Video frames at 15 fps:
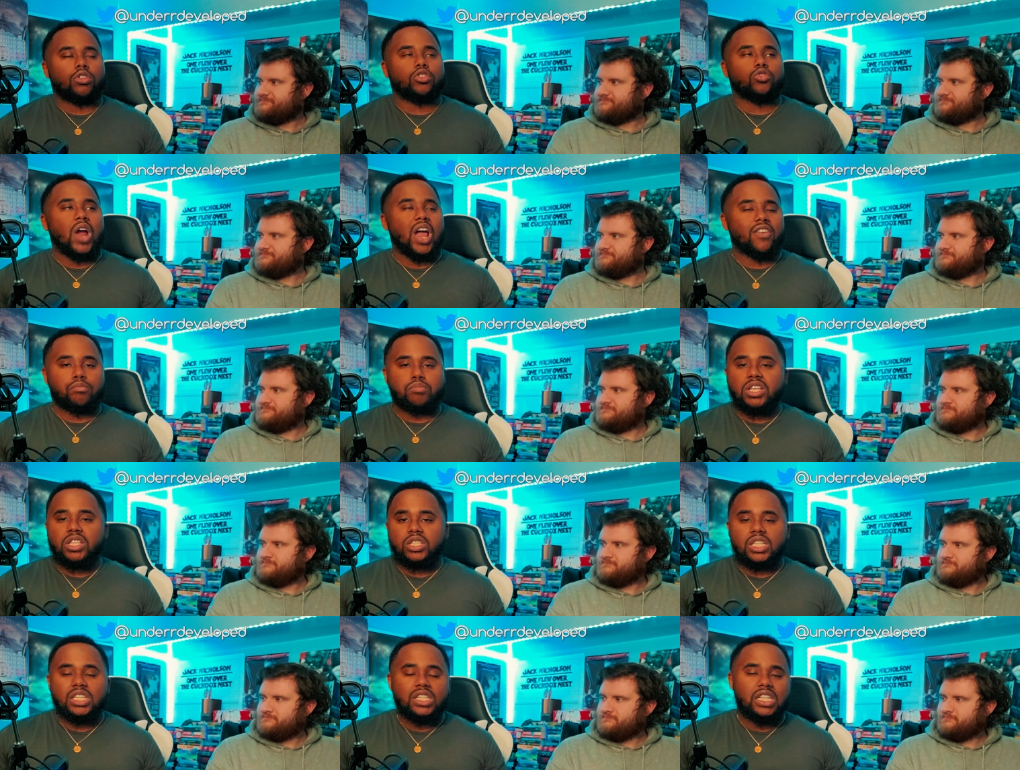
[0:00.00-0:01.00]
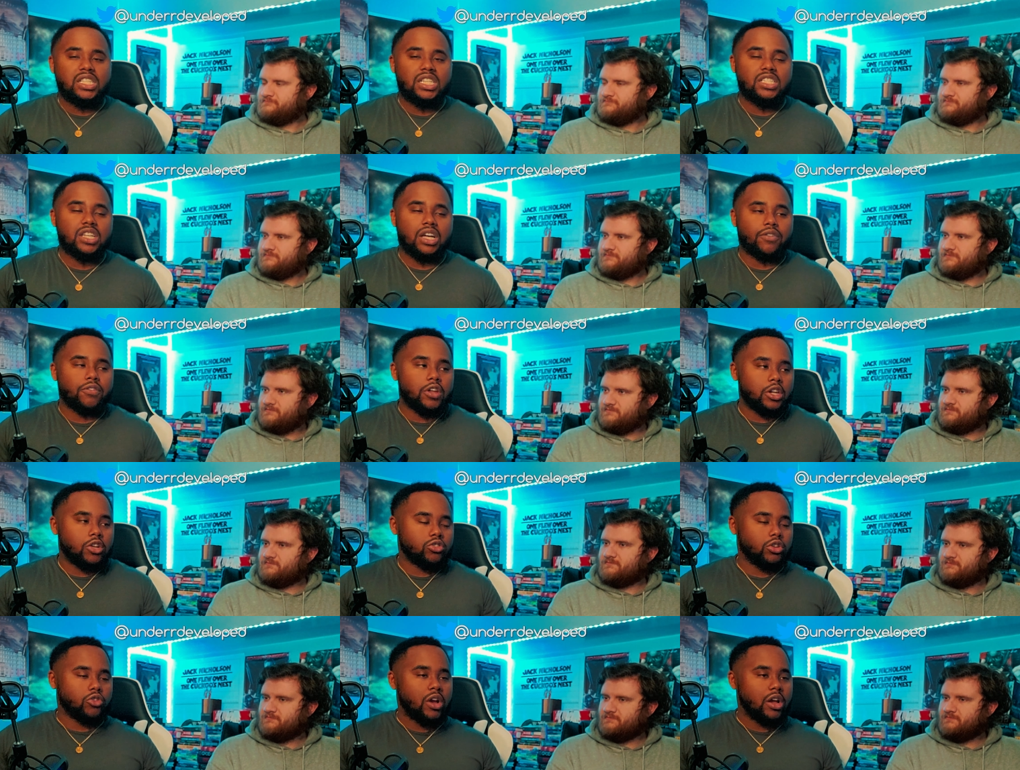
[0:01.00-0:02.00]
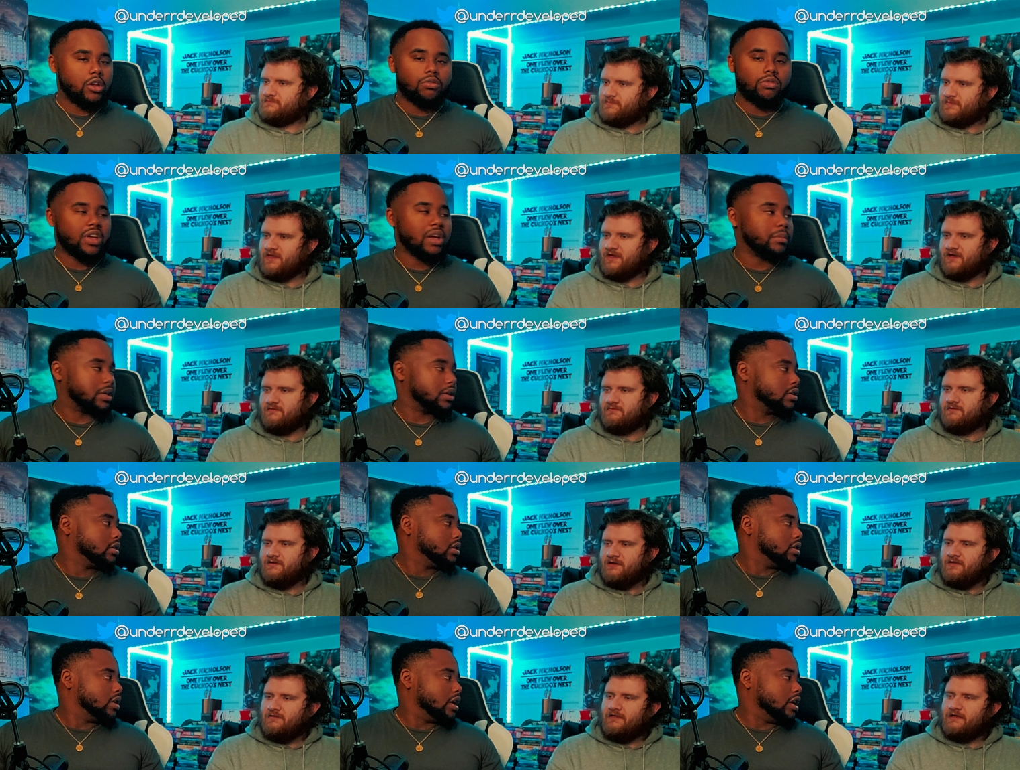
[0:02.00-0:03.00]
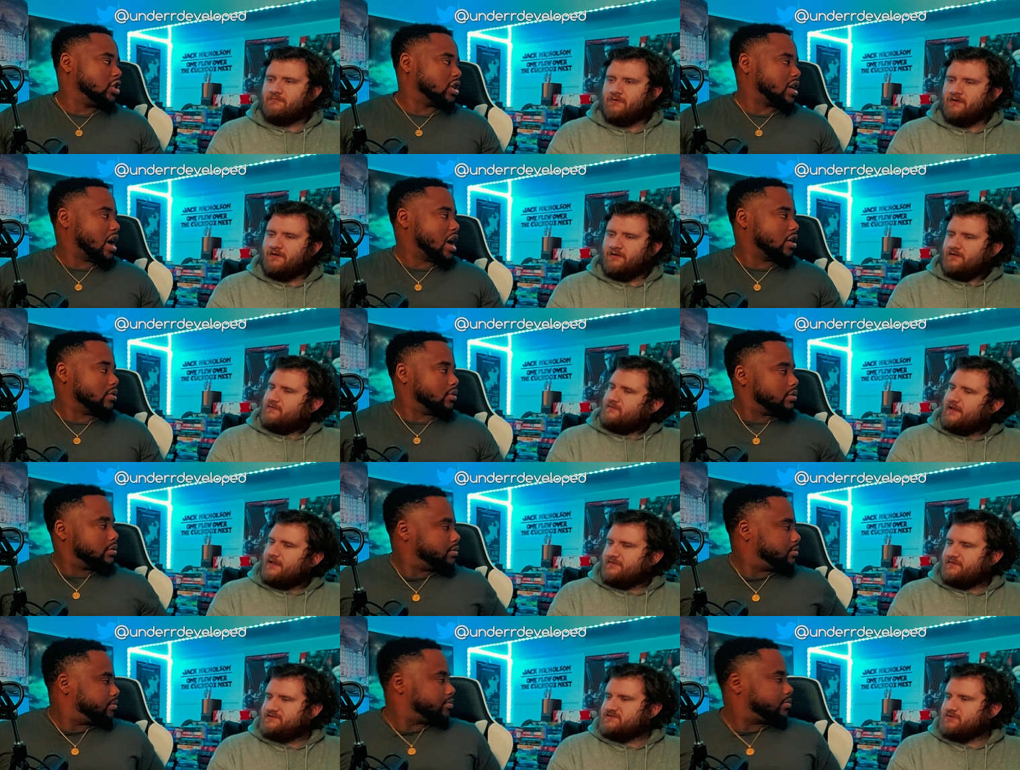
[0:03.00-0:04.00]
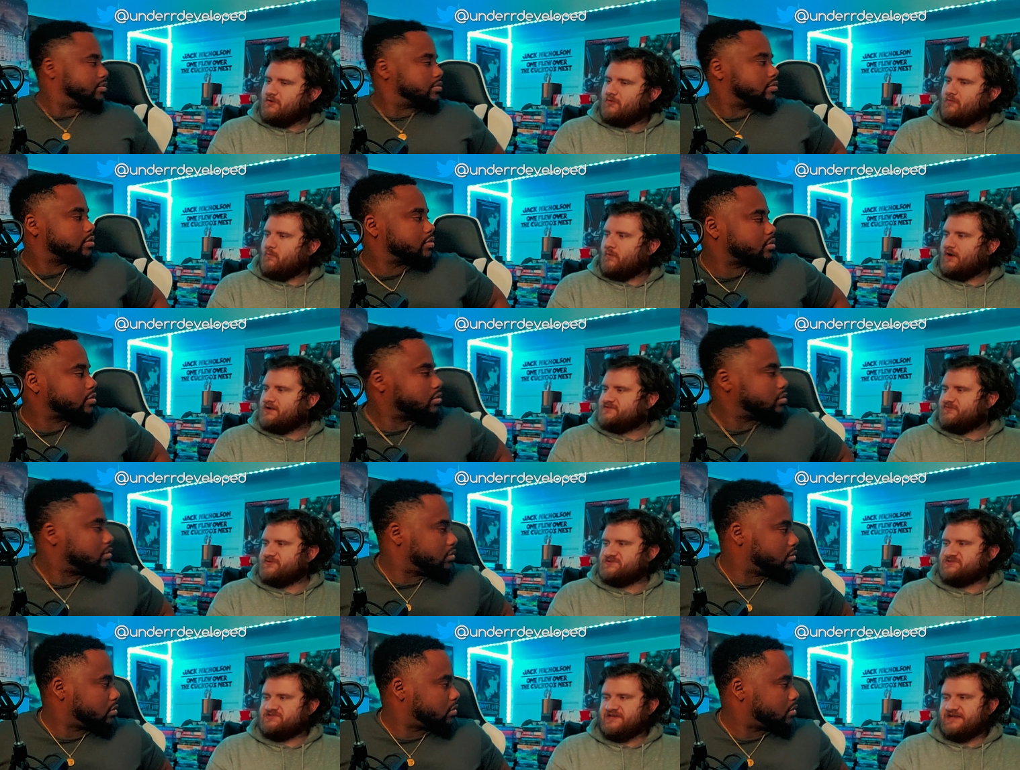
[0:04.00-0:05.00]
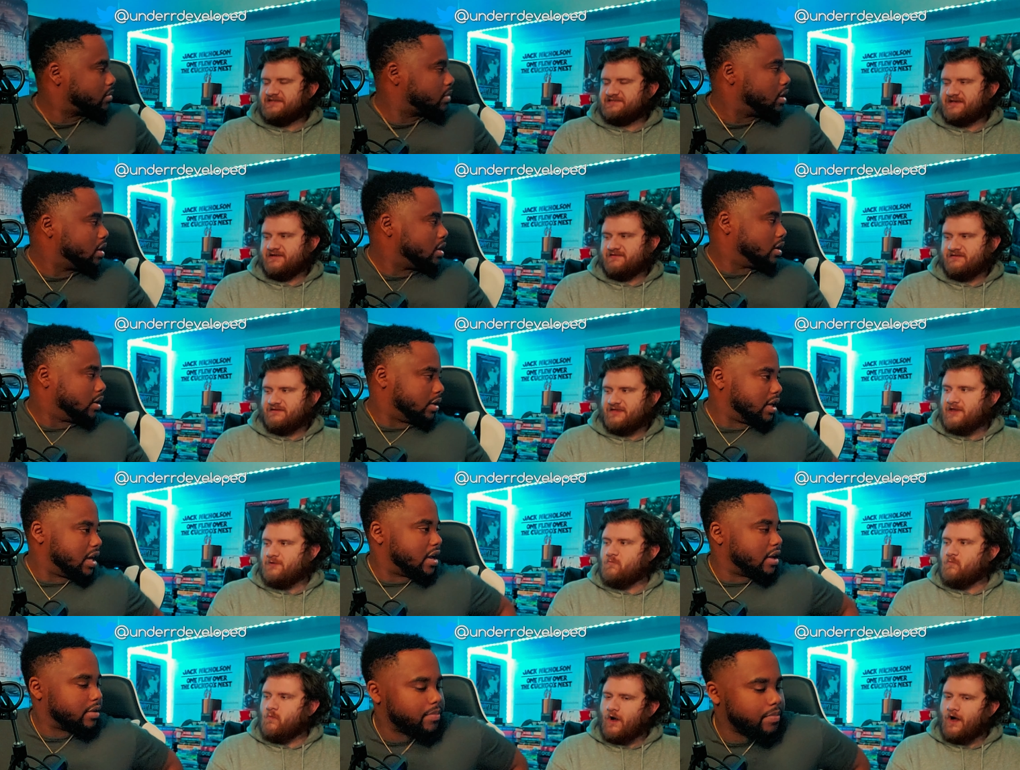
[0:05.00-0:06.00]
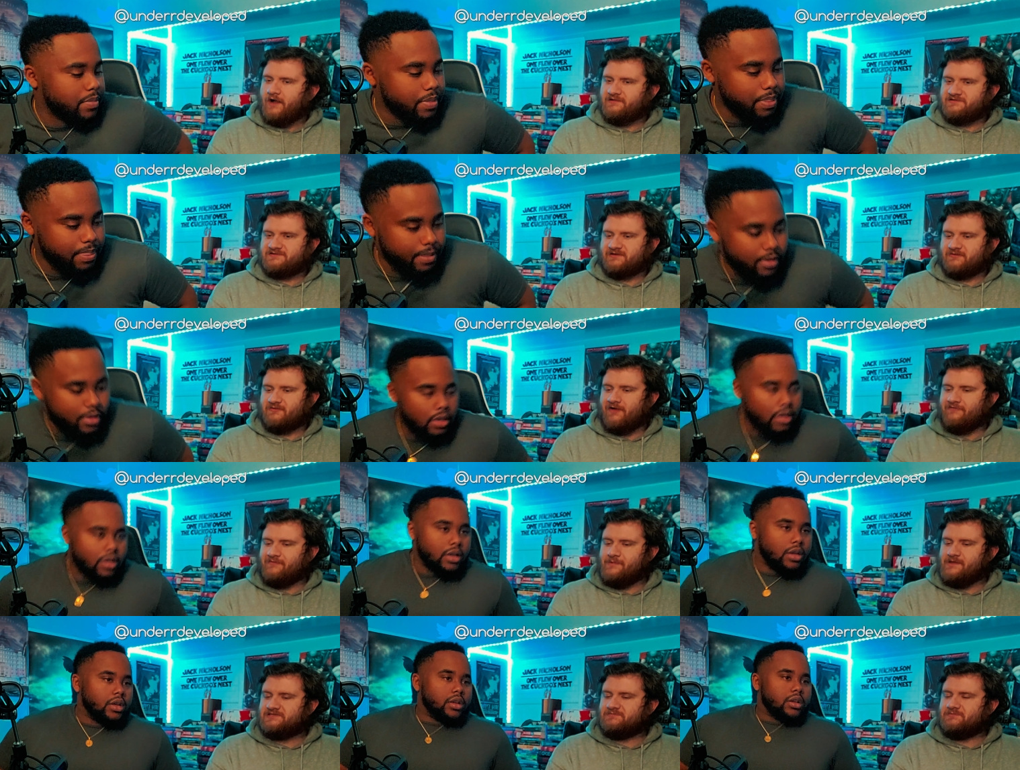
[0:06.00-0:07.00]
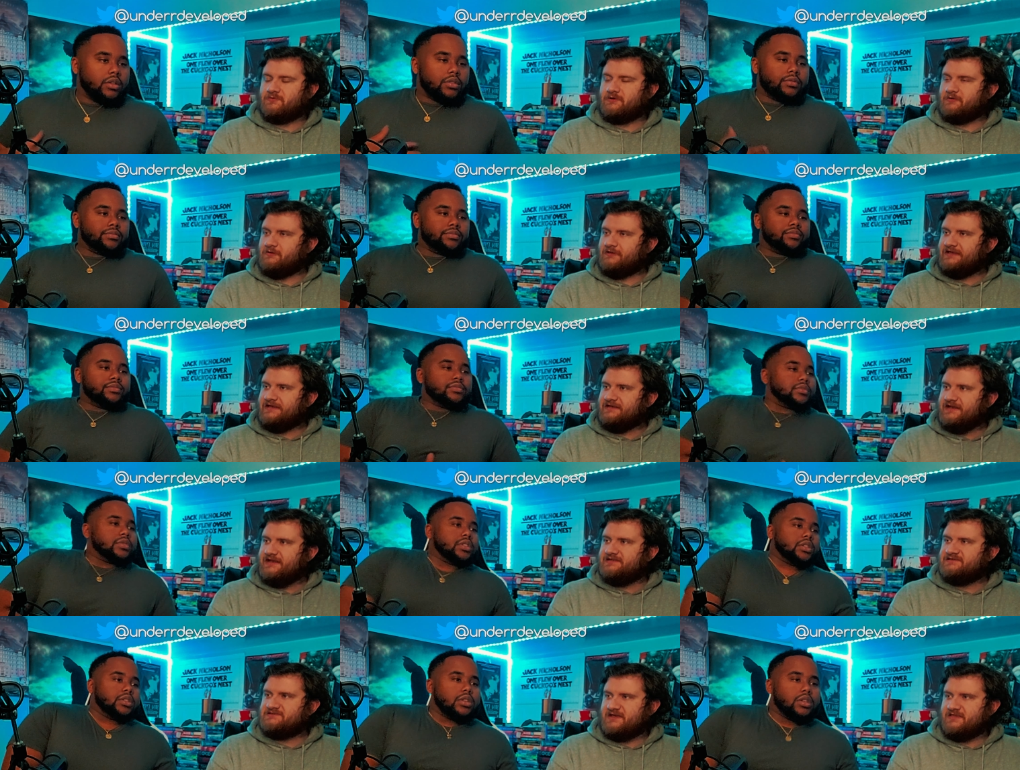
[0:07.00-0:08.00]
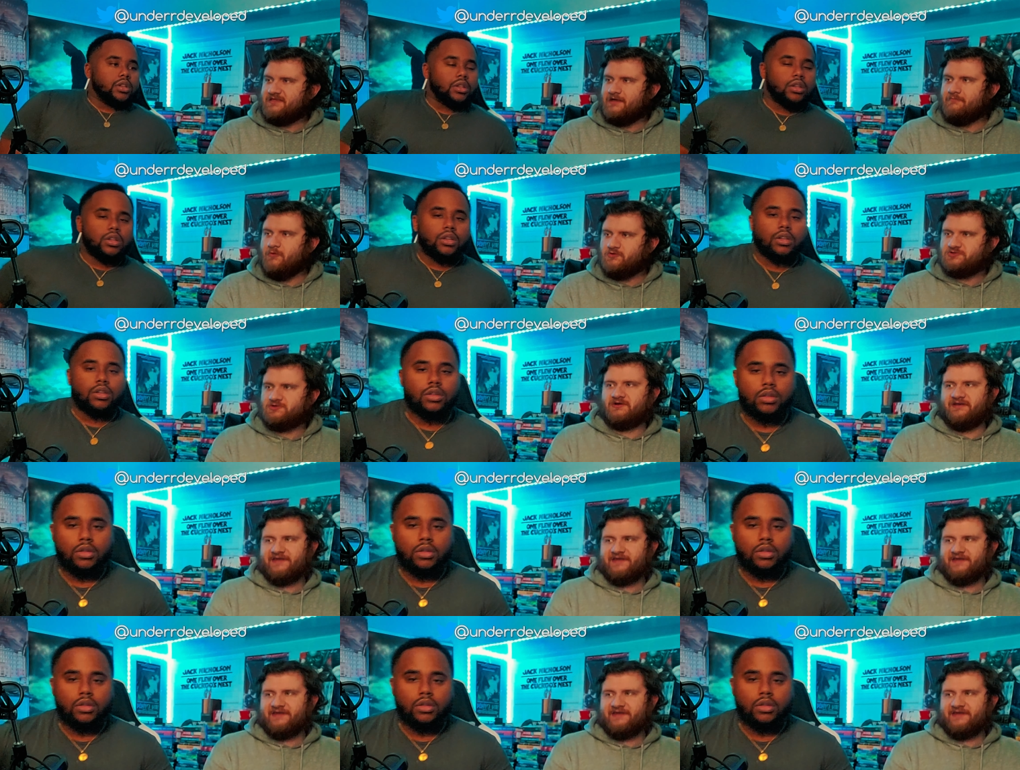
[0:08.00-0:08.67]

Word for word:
Speaker 1: a thriving business. He, he, he's looking for to create a new thing Yeah. Like yeah, like this is the whole wants versus needs kind of thing. He yeah.
Speaker 2: wants a thriving business, but what he really needs is like that emotional